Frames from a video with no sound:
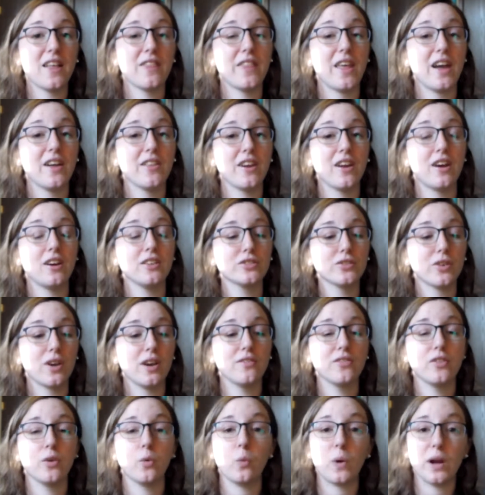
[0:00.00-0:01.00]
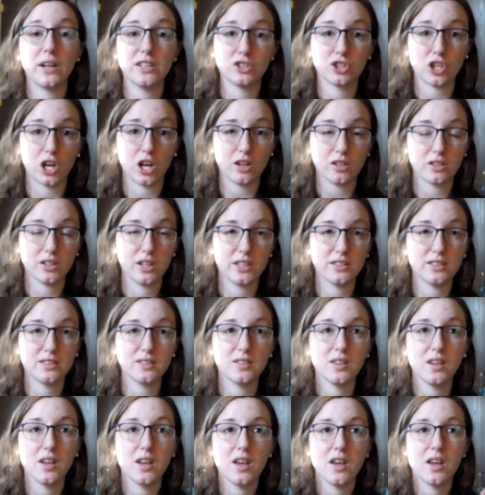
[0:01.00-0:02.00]
and now they also have the white
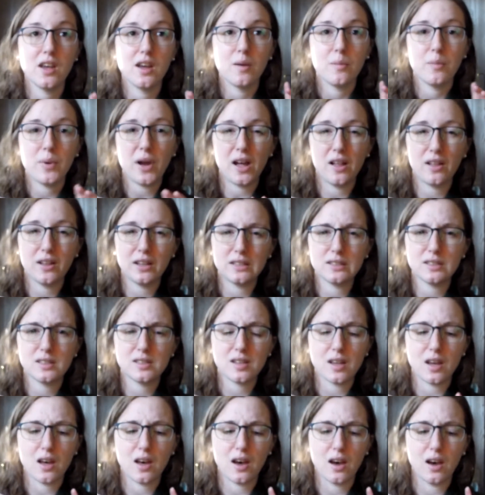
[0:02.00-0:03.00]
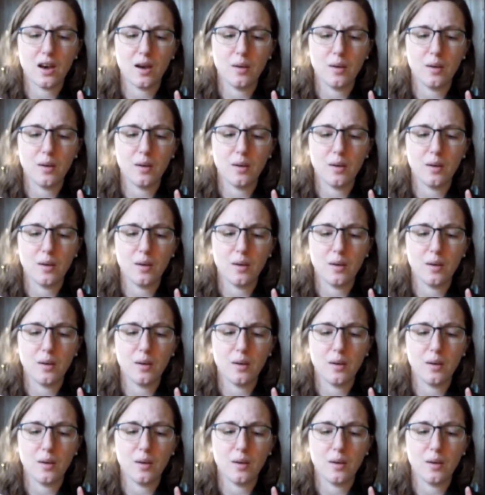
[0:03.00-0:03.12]
chocolate palette,